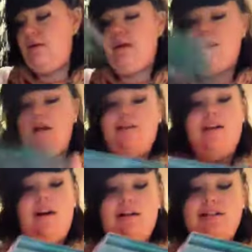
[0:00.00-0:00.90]
And I also
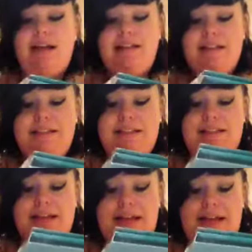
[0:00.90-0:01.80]
got Sex and the
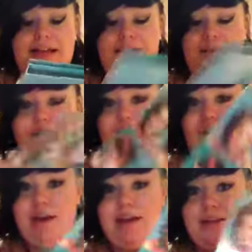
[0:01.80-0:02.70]
City, Series
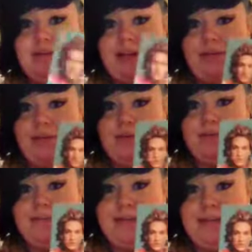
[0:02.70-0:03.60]
3, because that was one I
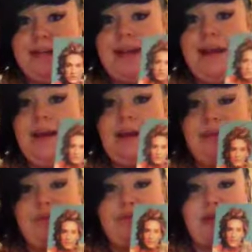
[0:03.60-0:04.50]
was missing. And that
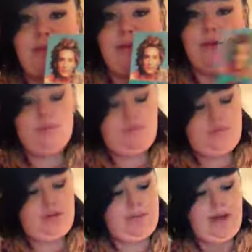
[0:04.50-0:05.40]
was
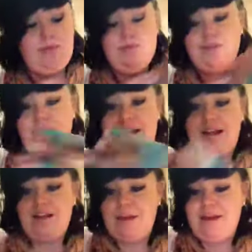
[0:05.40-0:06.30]
£2,
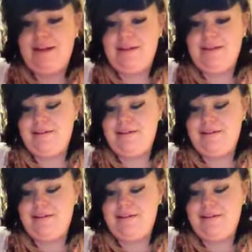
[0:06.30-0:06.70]
again a bargain.